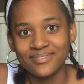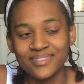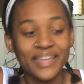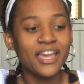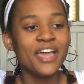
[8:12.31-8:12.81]

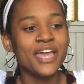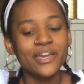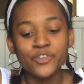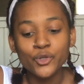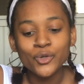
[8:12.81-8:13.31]
Like,
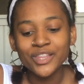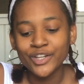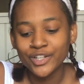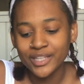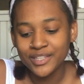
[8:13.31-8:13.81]
if you
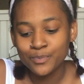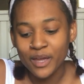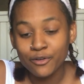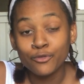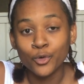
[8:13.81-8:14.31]
literally
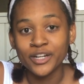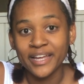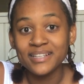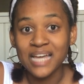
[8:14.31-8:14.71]
spend 4 days